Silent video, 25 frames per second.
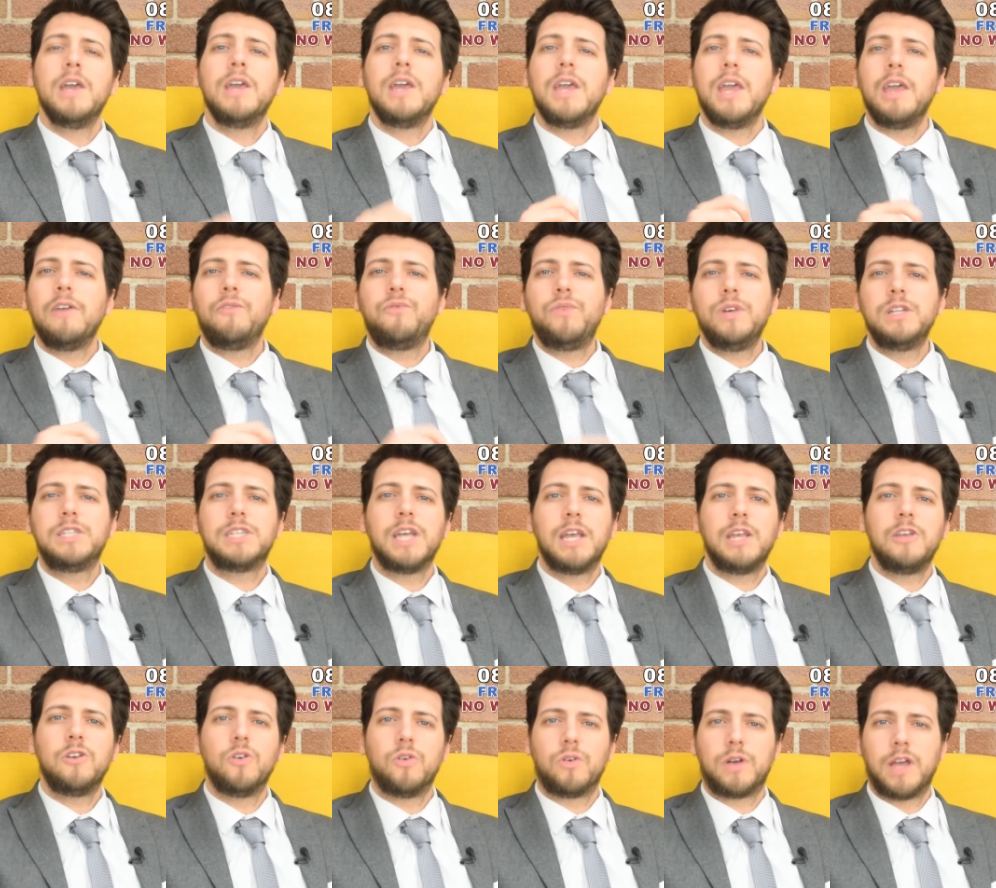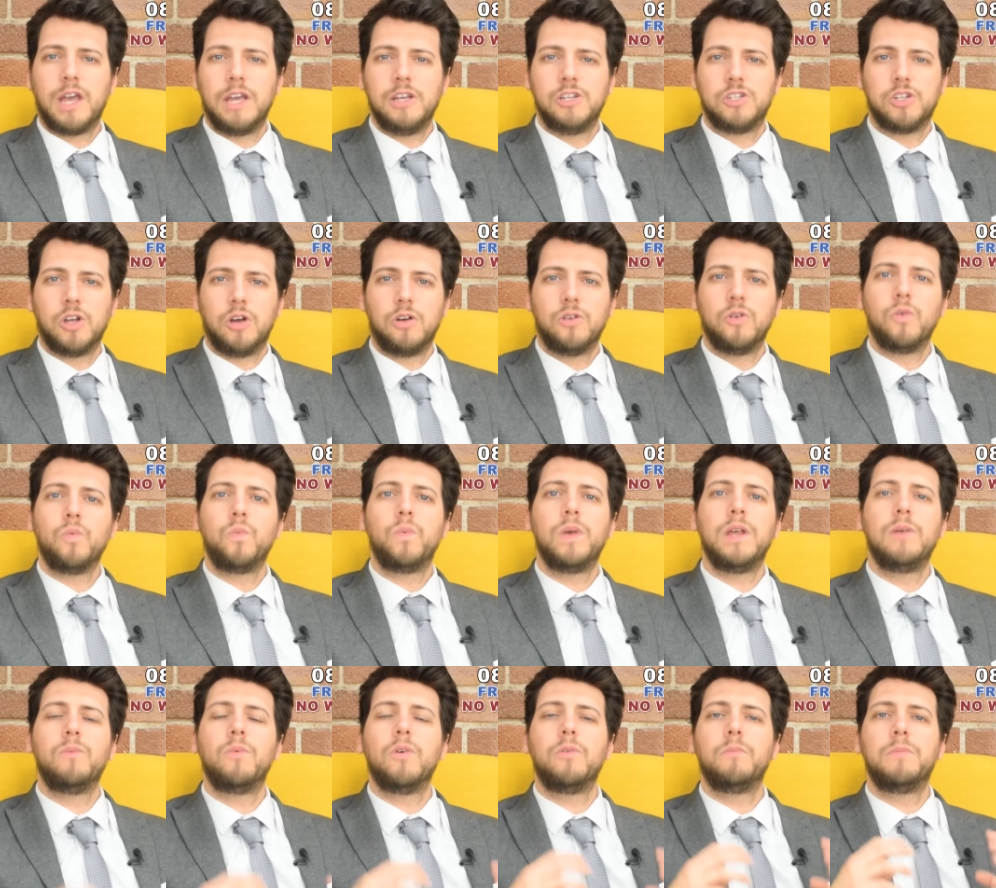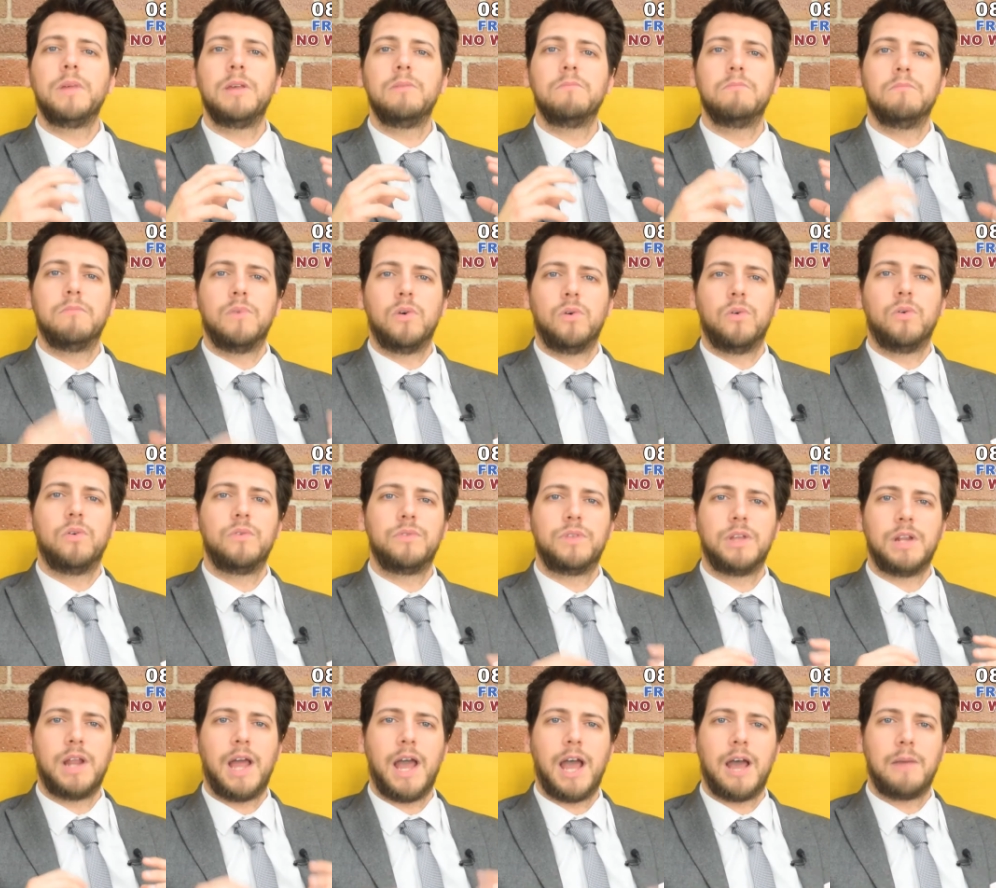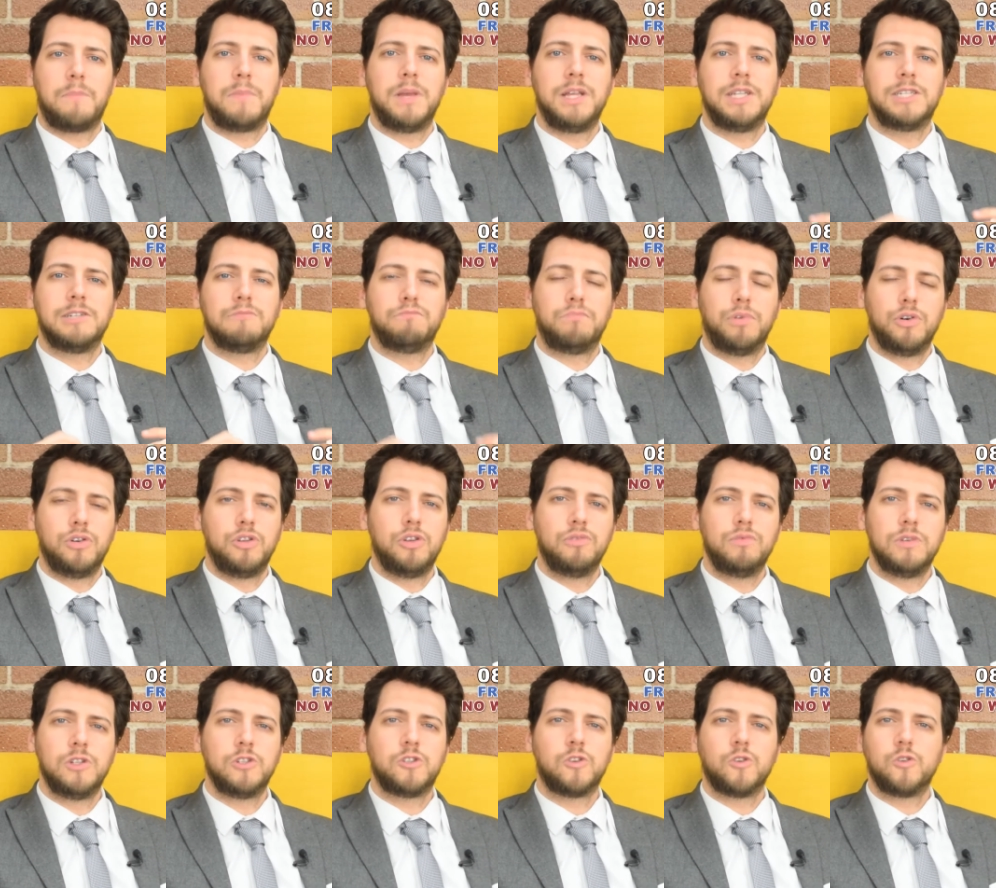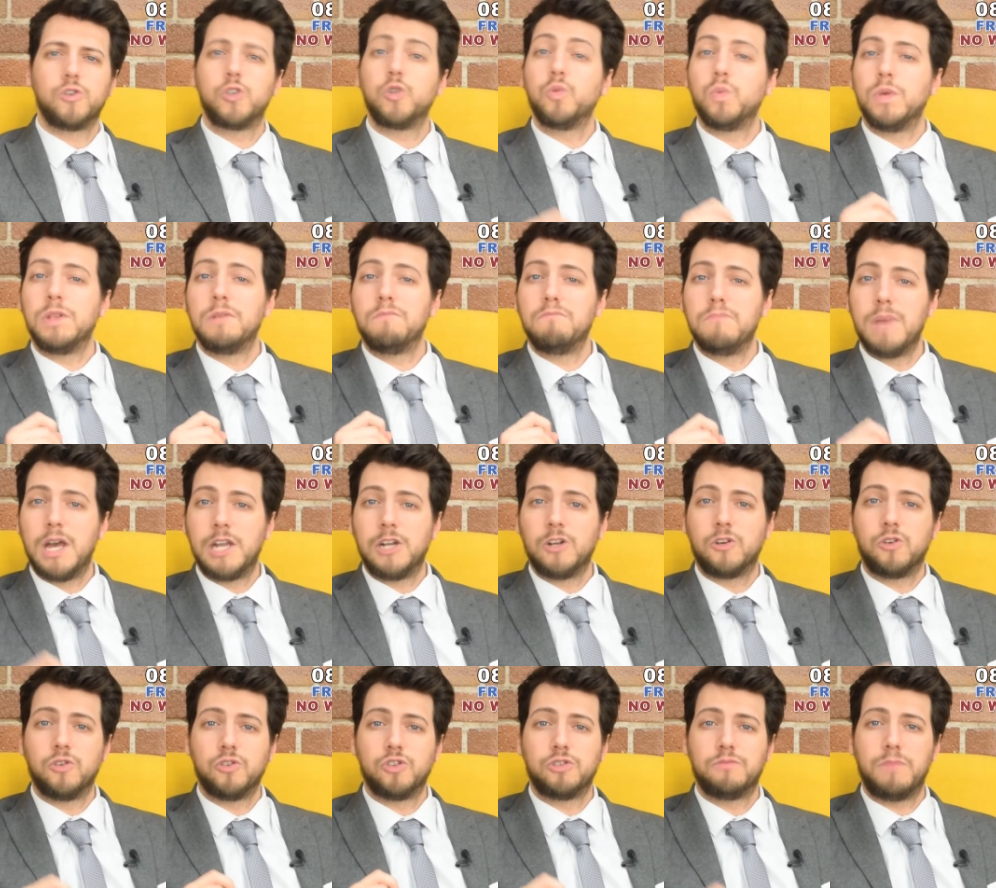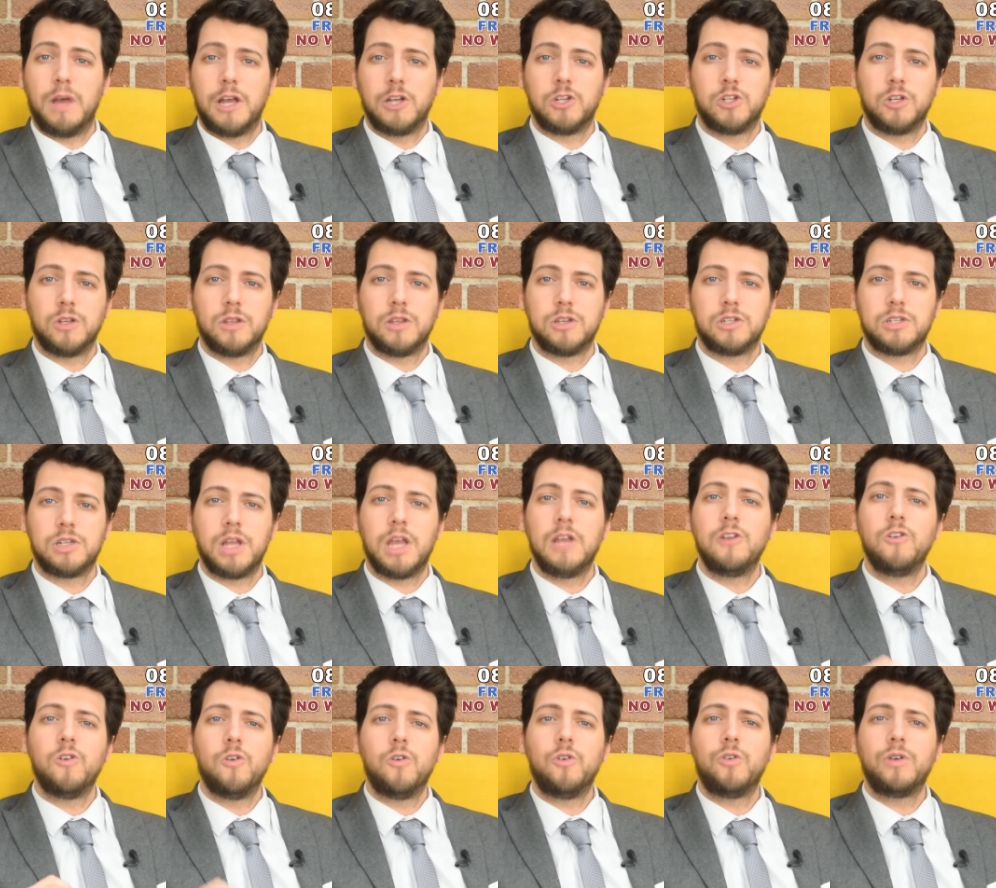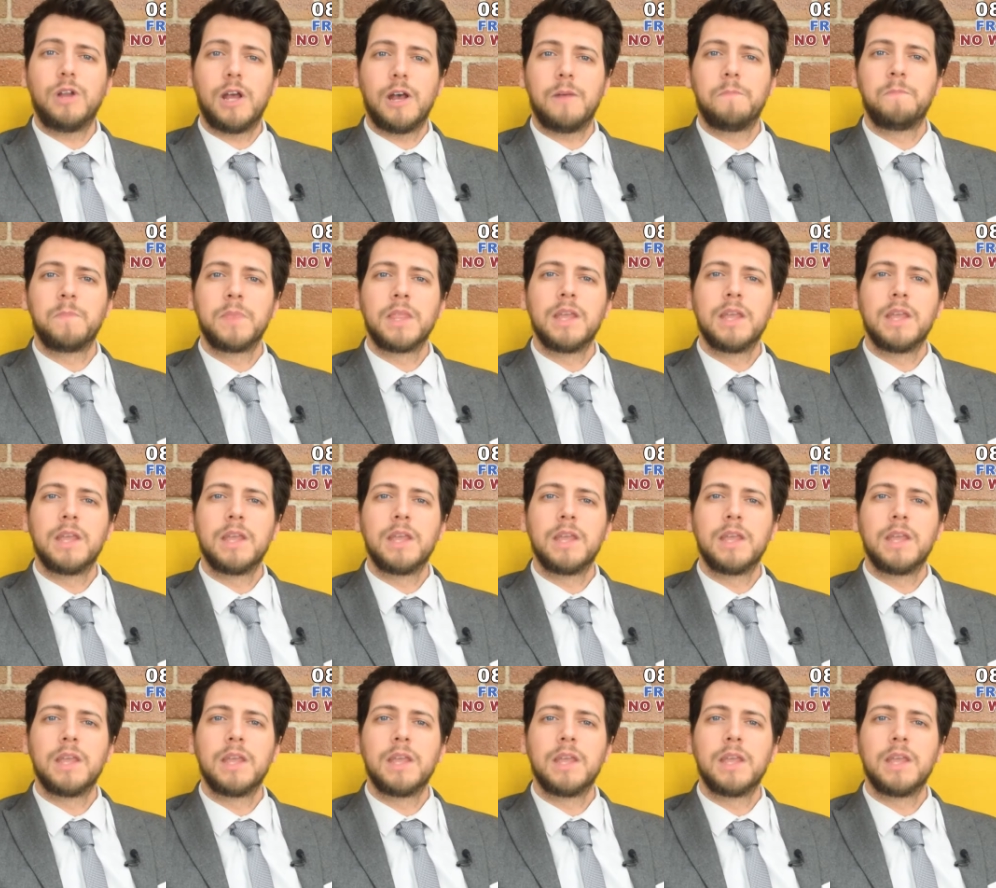If we take your case on, we will be more than happy to put you in touch with a medical specialist in order